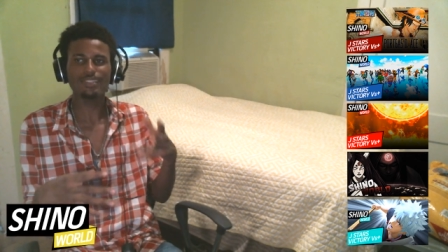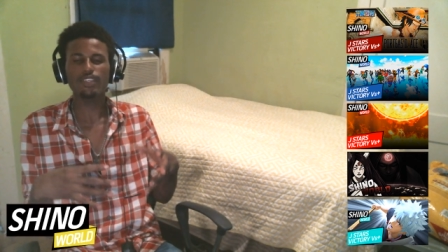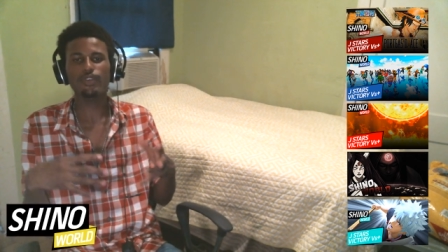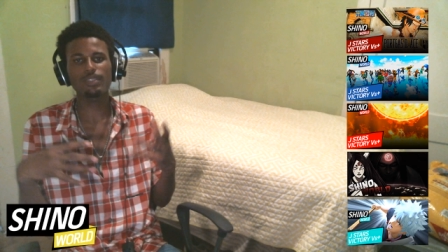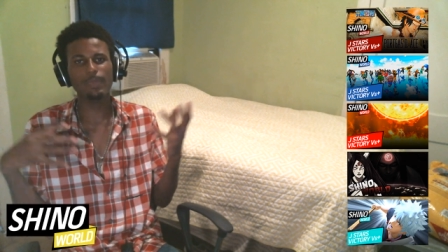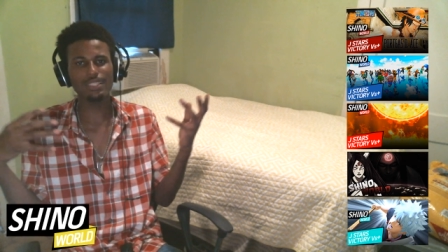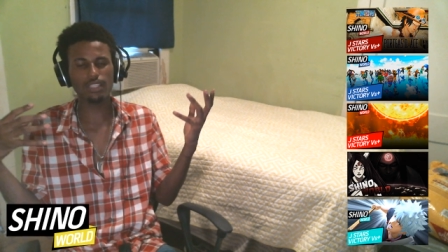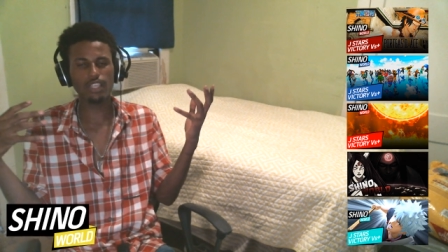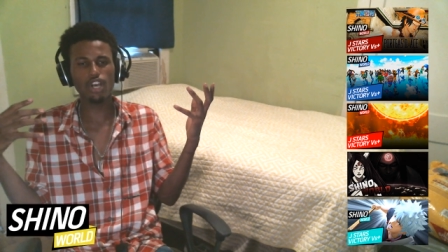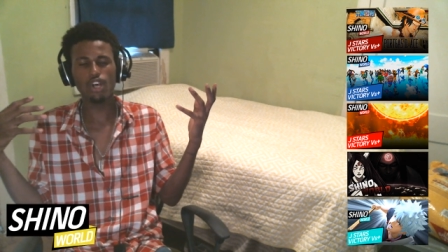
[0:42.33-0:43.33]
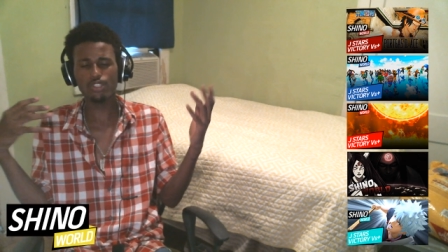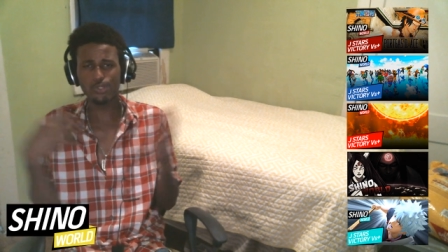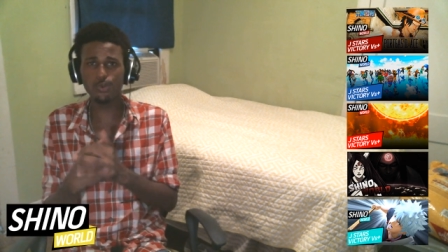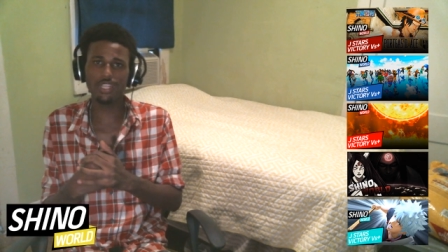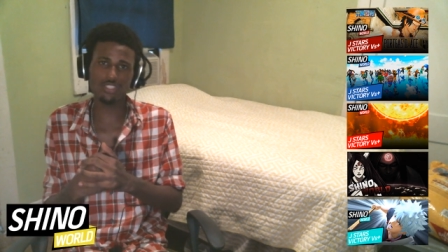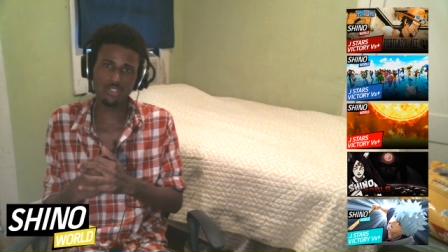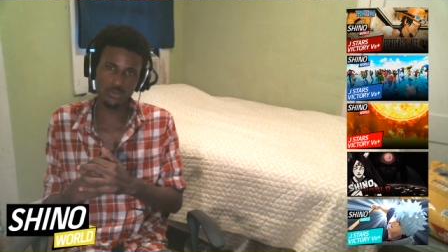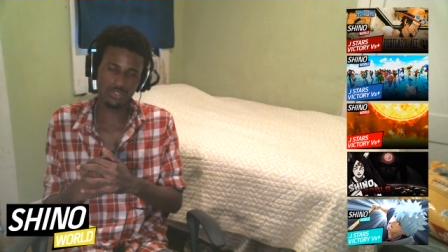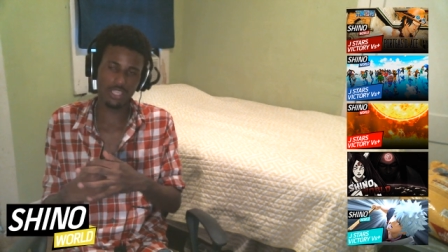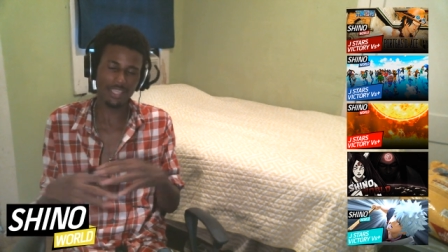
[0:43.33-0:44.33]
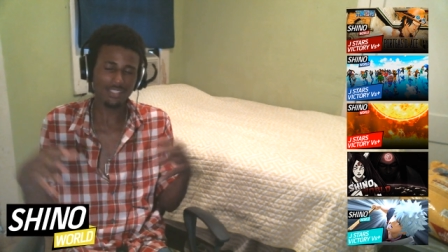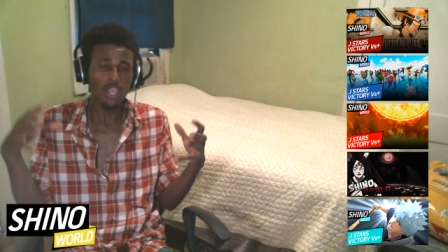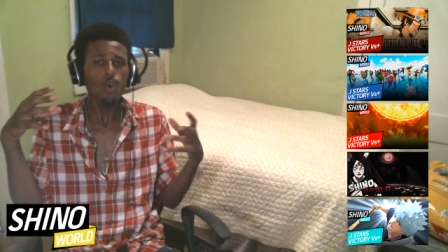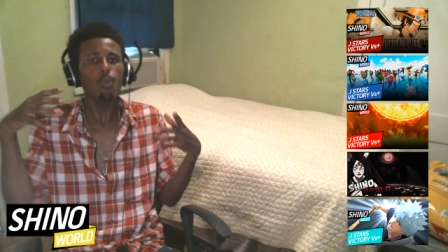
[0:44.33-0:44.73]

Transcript: series basically called Tune In Tuesdays,